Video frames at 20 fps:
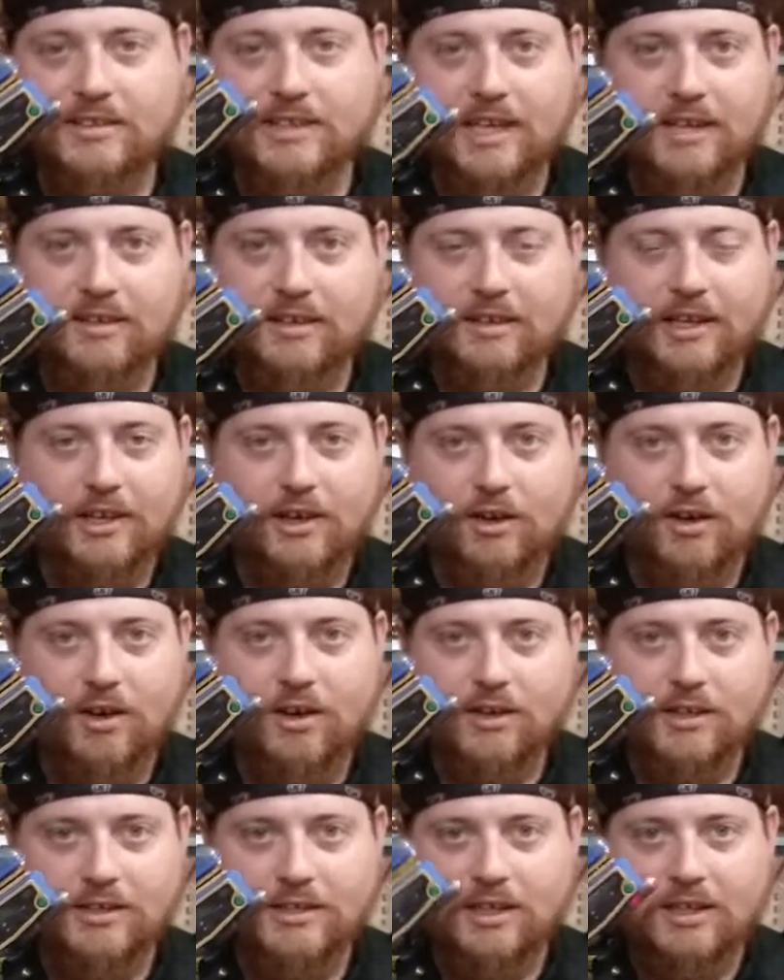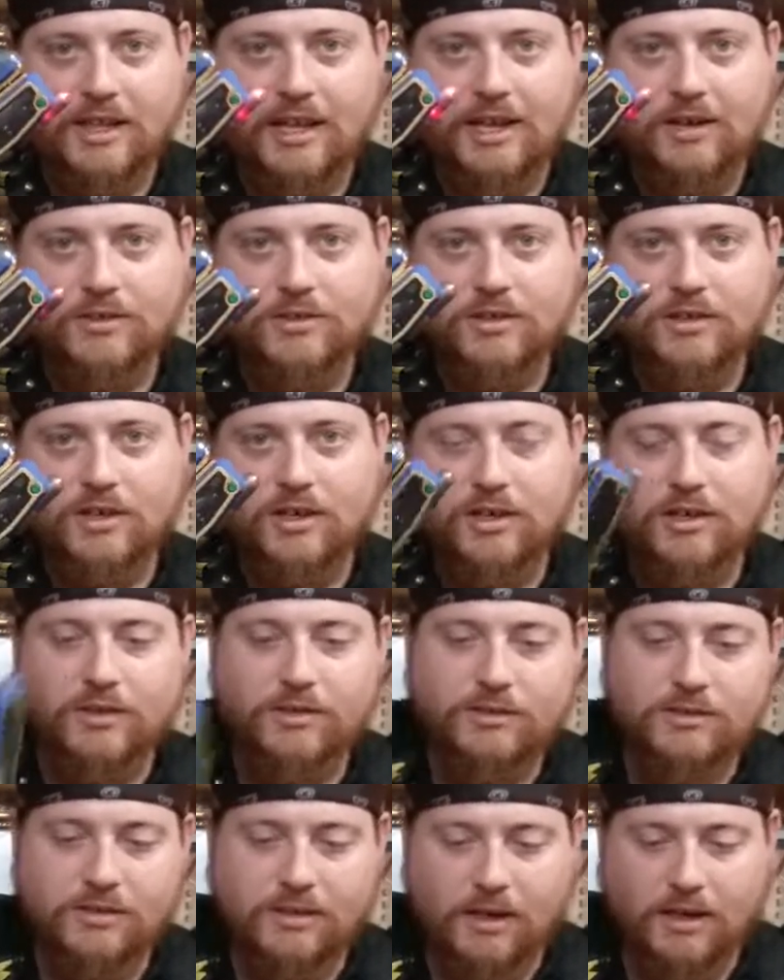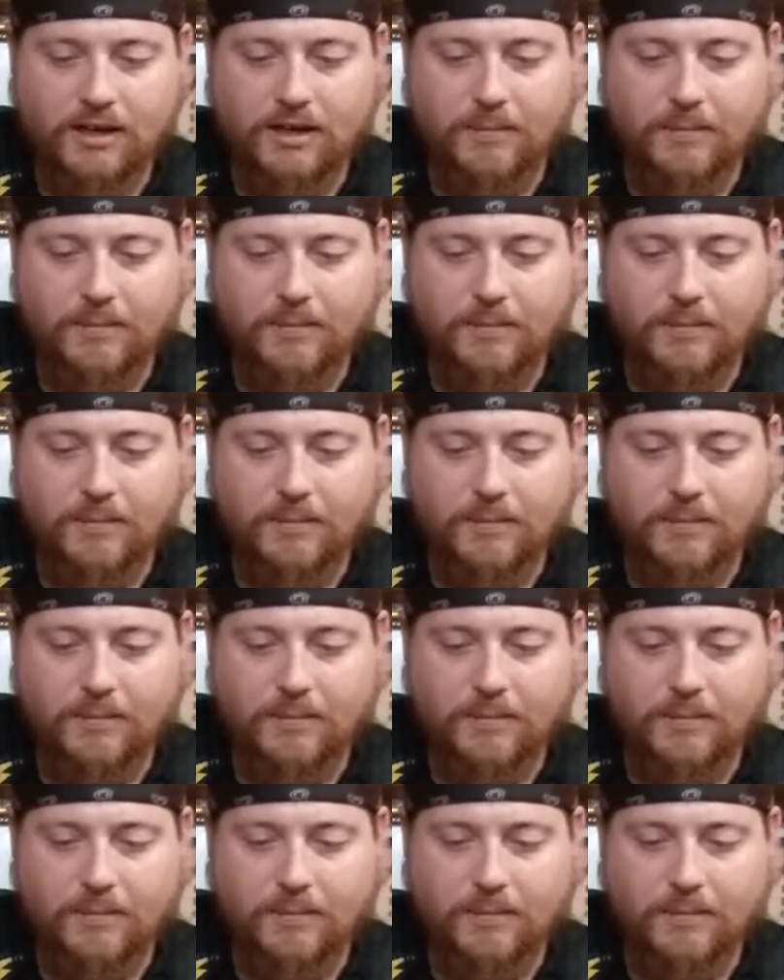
sounding like you're honking a clown's nose.